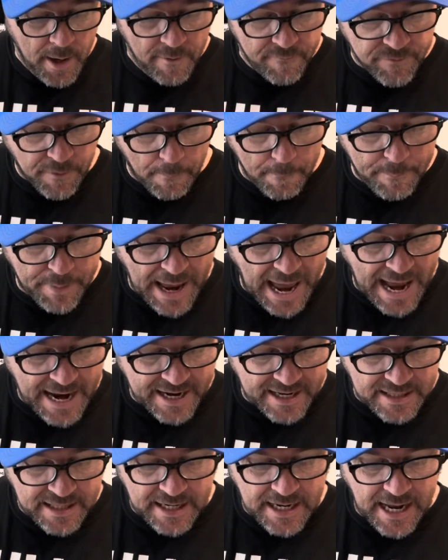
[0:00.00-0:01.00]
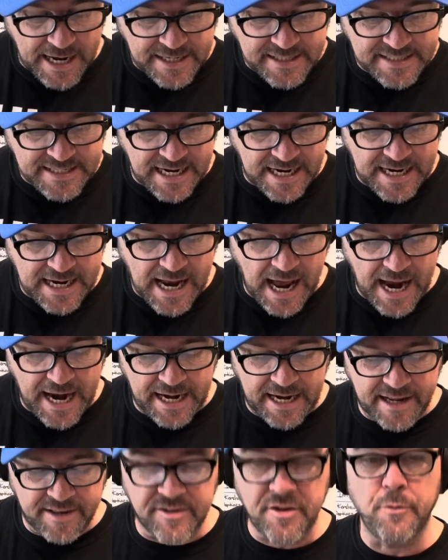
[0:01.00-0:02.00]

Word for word: from back in the 1990s.